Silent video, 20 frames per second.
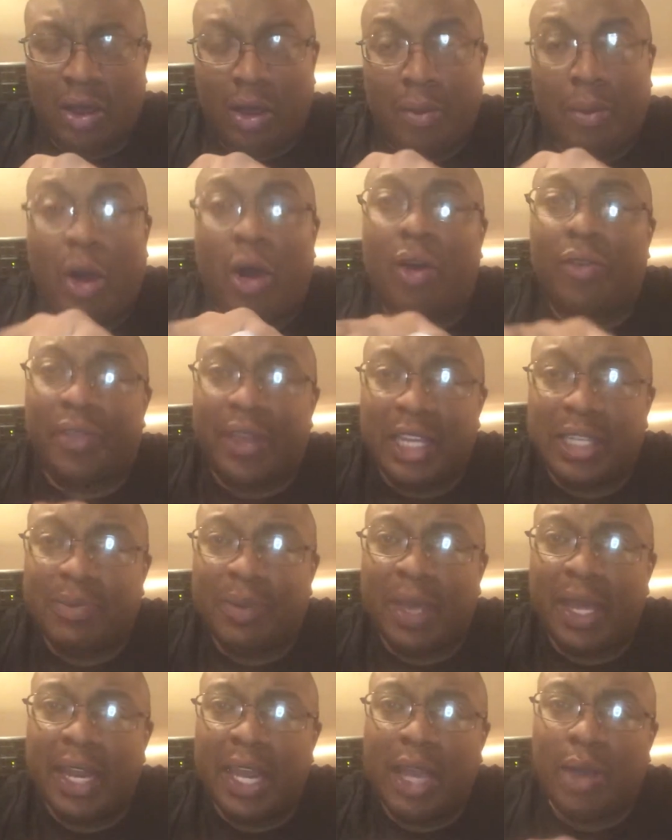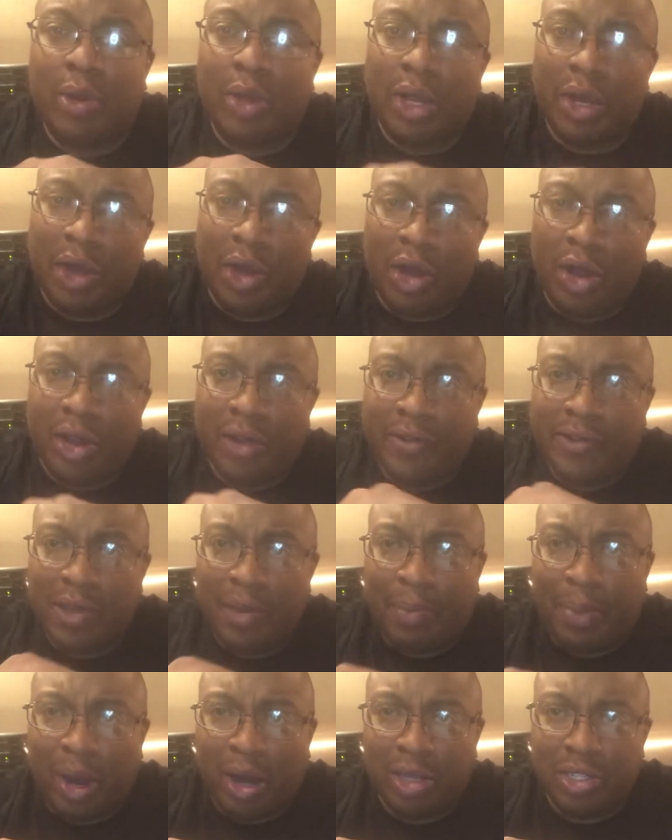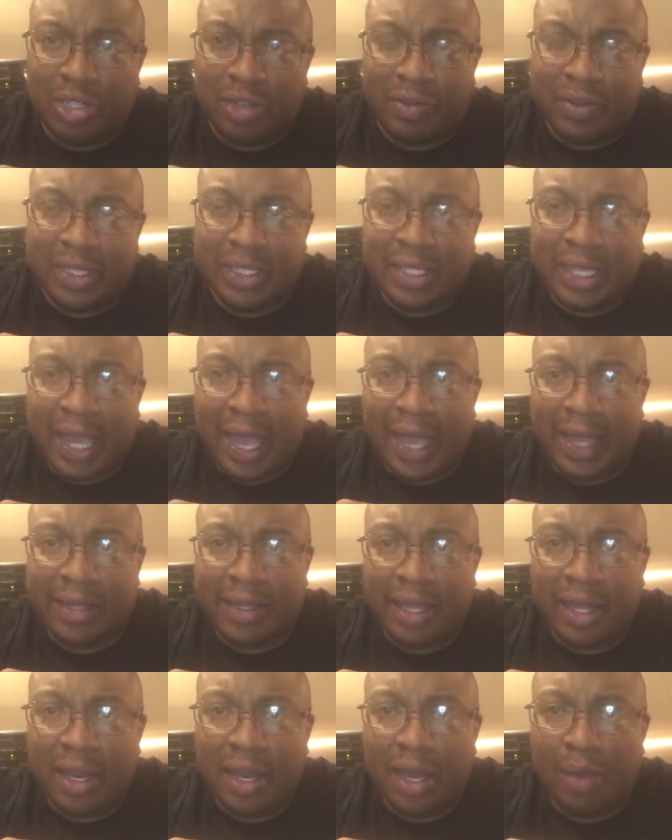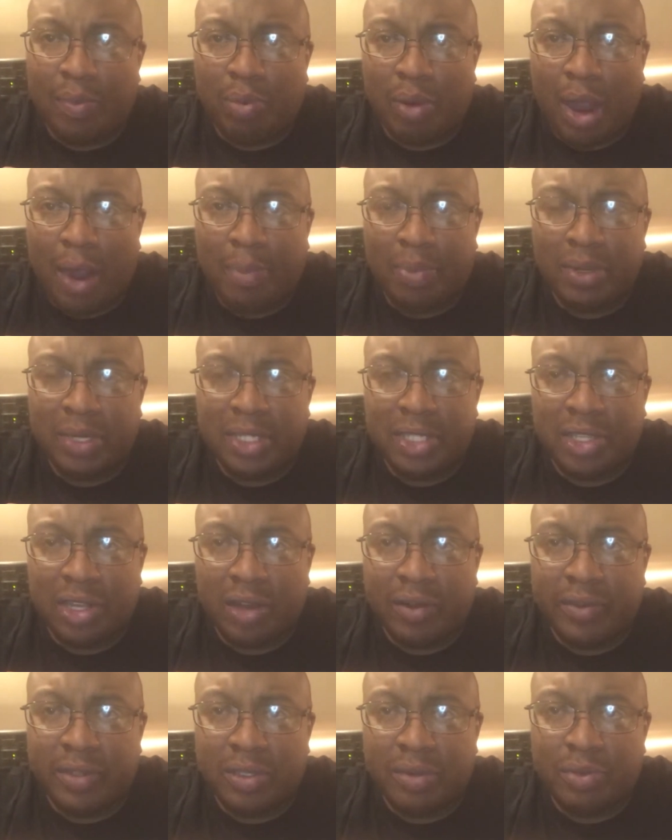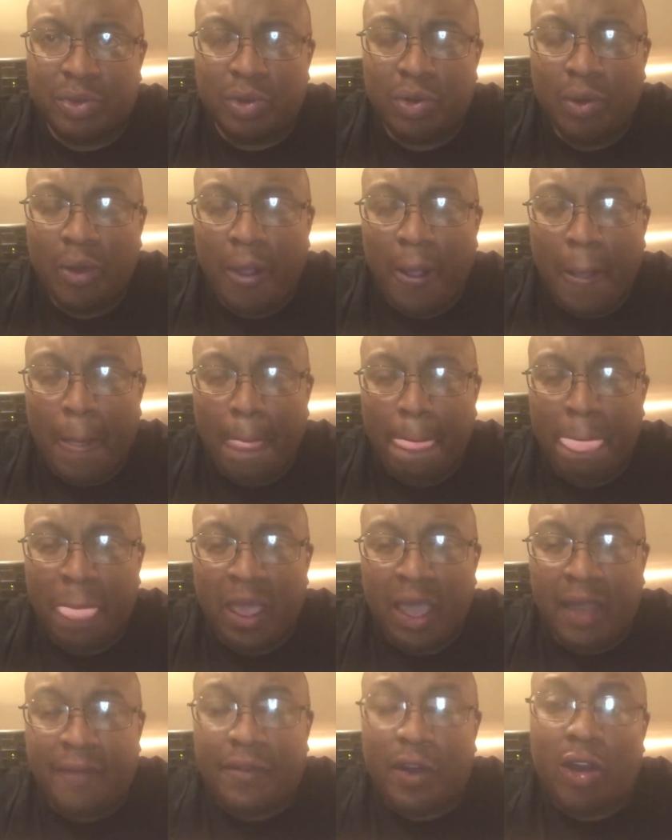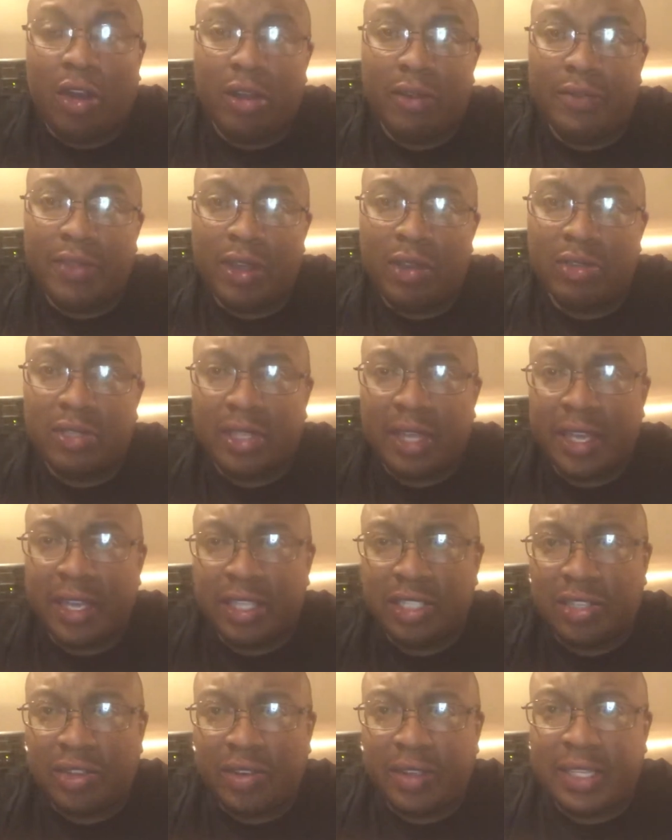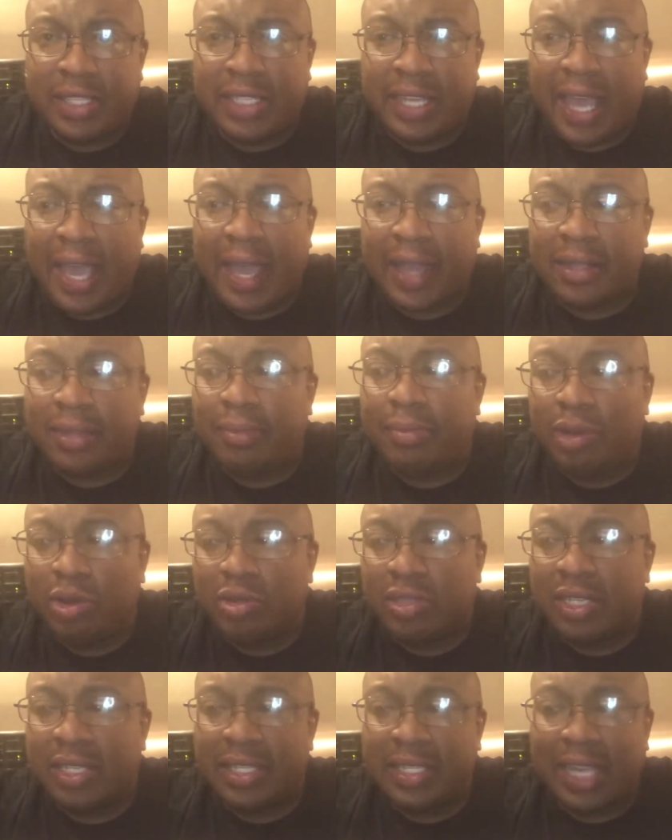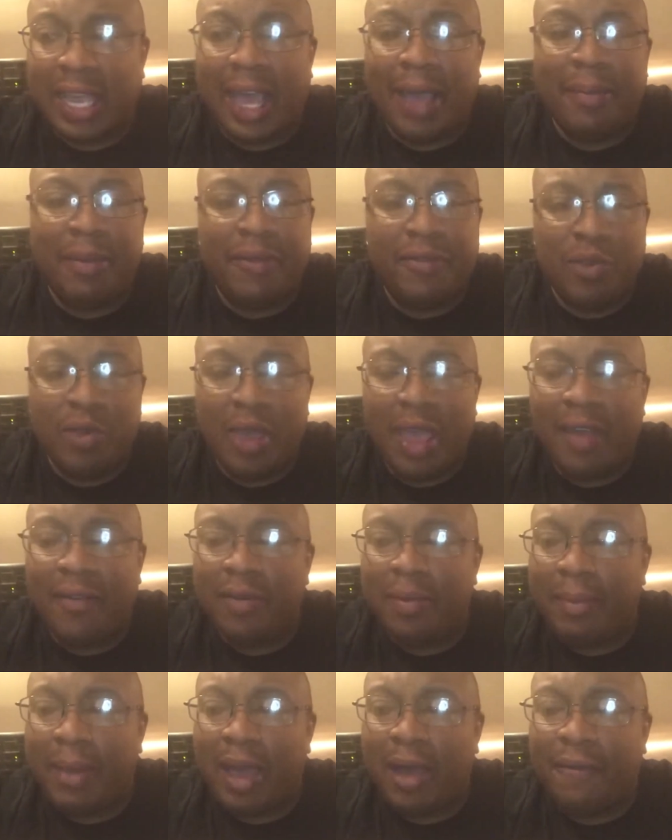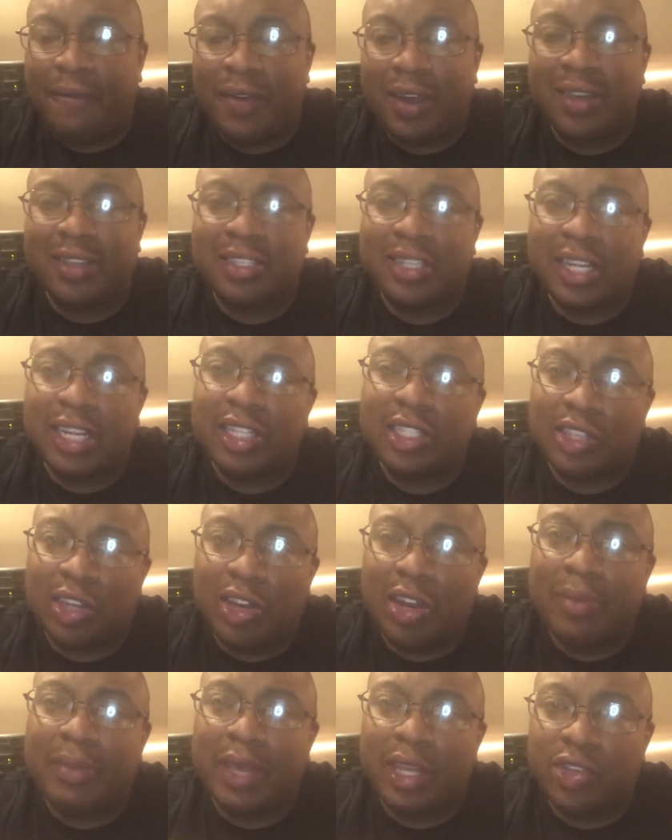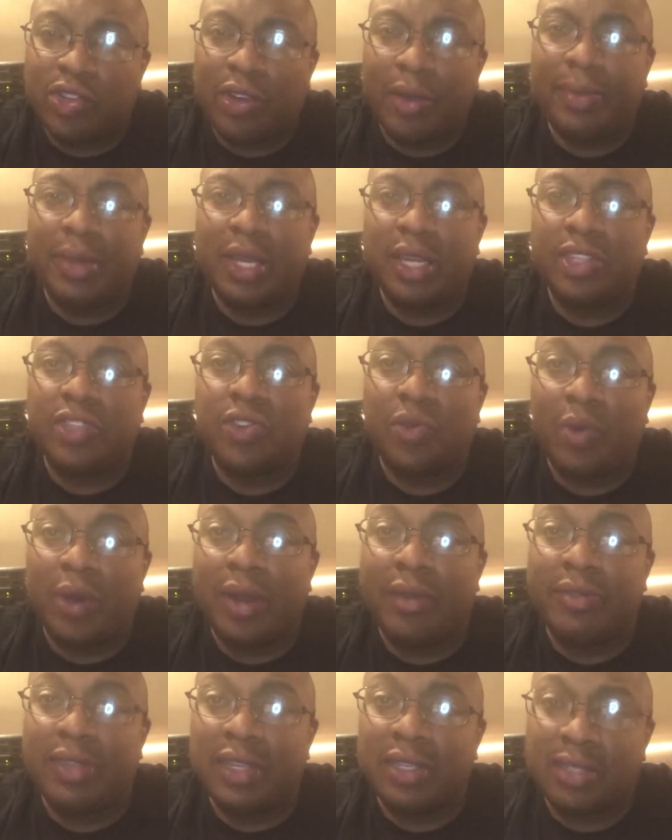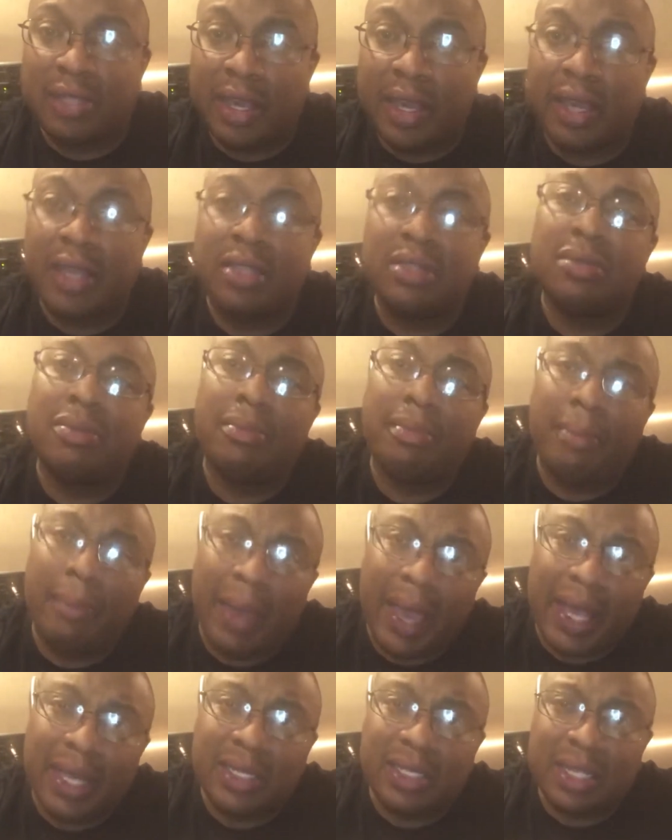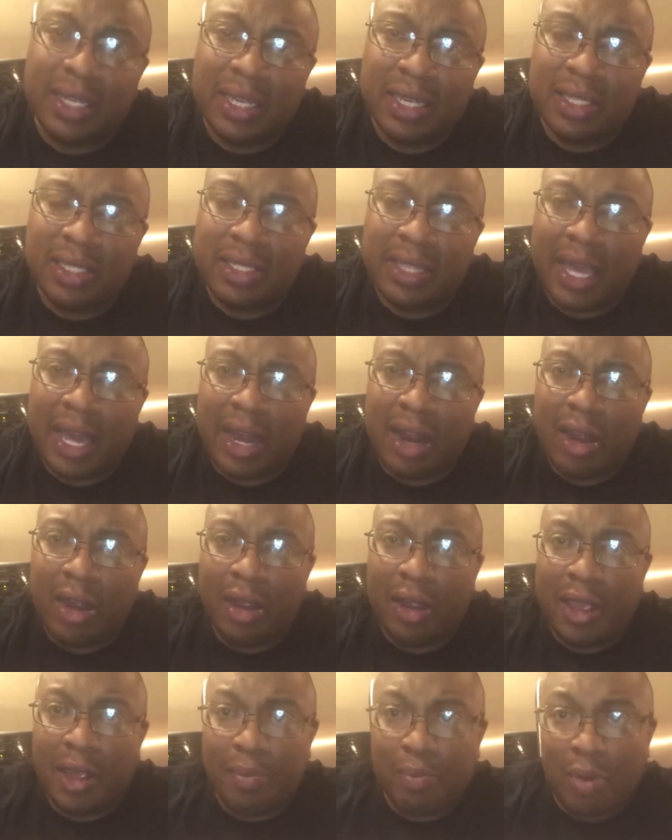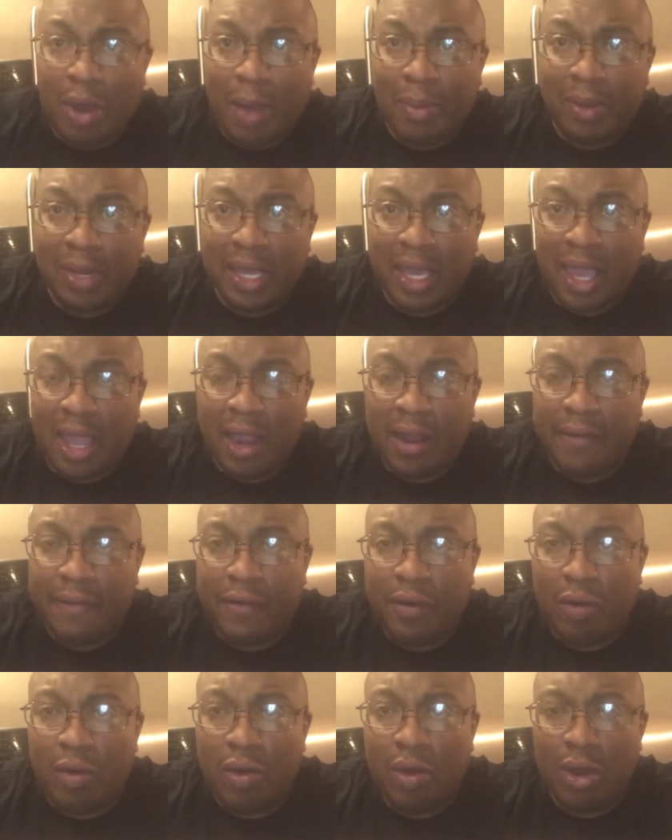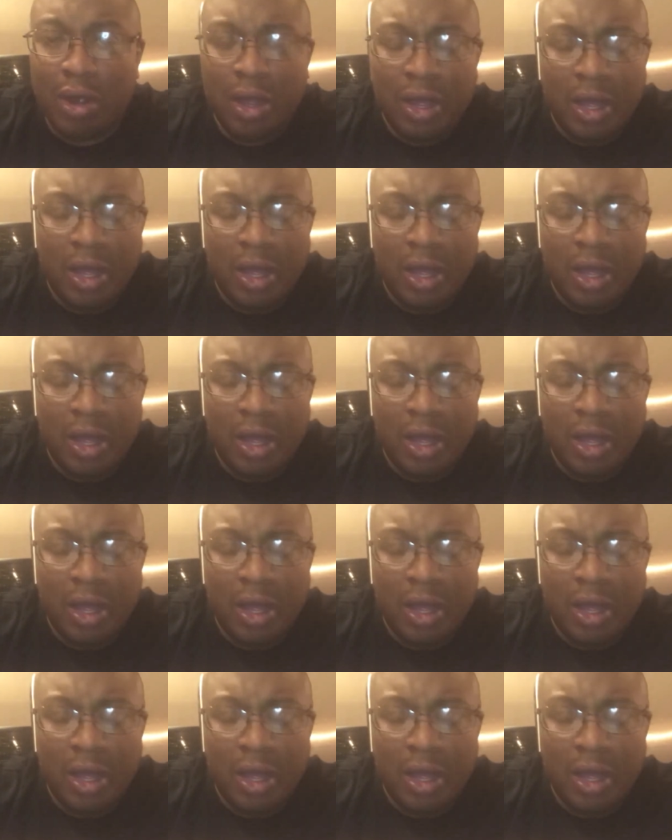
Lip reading: all things being equal and all of your parts are intact and are properly serviceable, if all of those things are intact, most of the time, if you have a malfunction, it's going to be attributed to one of these things. Magazines that are improperly cared for,